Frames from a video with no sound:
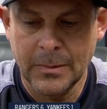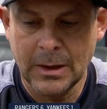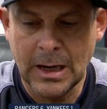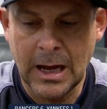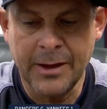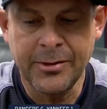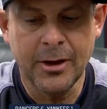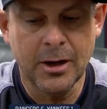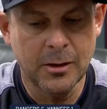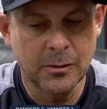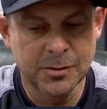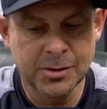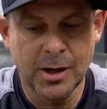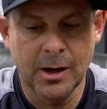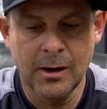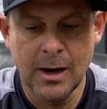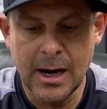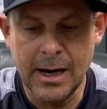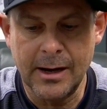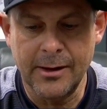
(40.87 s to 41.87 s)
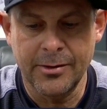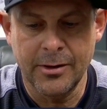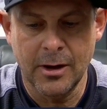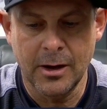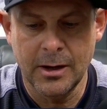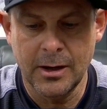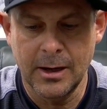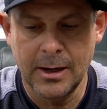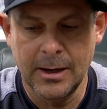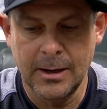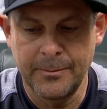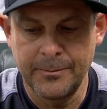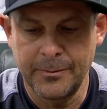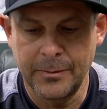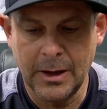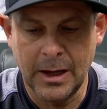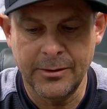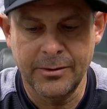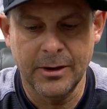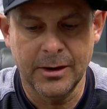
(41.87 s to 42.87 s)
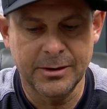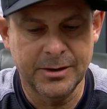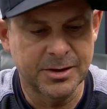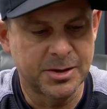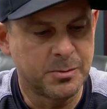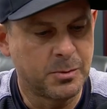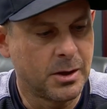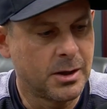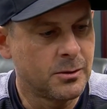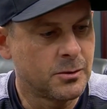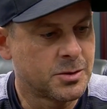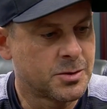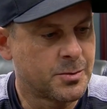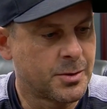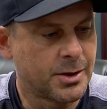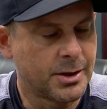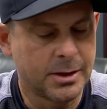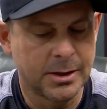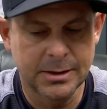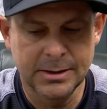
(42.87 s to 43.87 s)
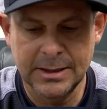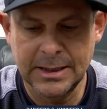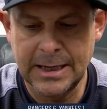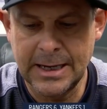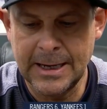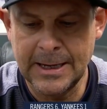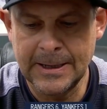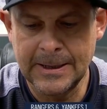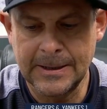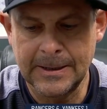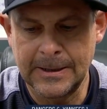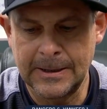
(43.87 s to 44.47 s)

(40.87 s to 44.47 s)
I thought he was all right. I thought the split was pretty good today.